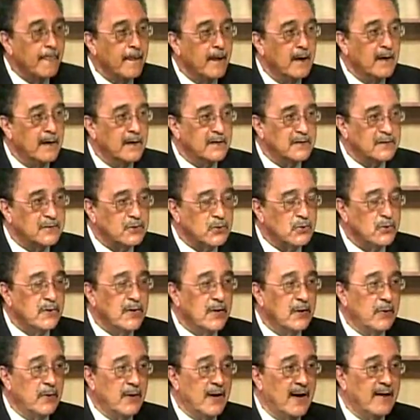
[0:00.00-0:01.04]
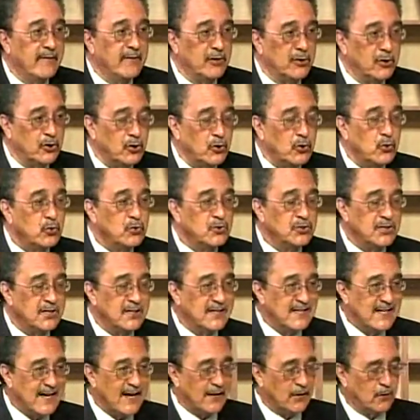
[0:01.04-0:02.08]
It is true that we have a huge
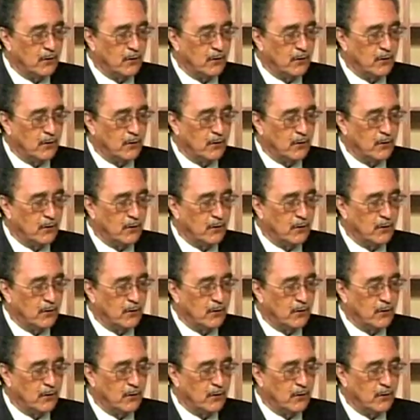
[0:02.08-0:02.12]
debt